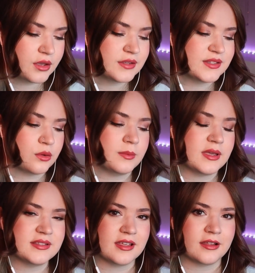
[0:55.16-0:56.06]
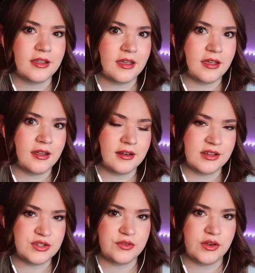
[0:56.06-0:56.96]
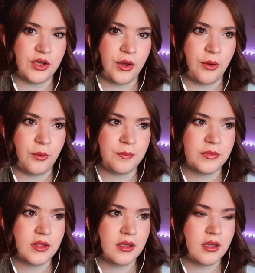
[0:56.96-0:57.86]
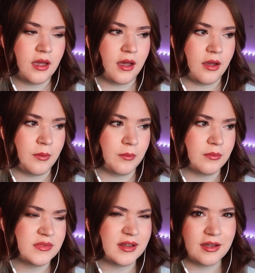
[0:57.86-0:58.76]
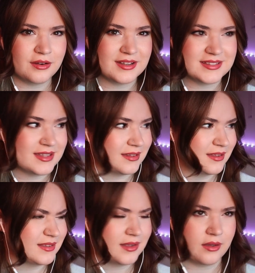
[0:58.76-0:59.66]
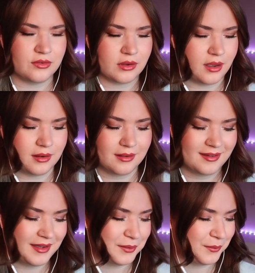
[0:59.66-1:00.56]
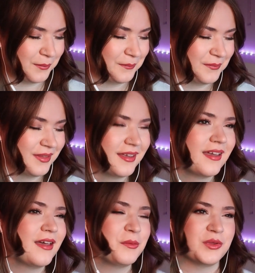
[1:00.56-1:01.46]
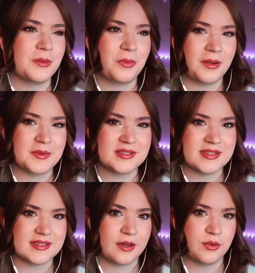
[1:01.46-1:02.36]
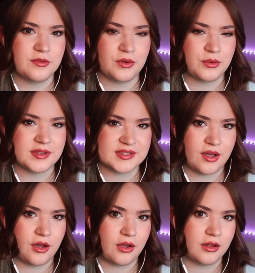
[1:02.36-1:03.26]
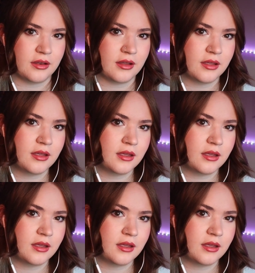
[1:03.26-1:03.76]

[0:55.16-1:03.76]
So basically, in each video, did I already state this? I forget. I don't know. But the premise is that we focus on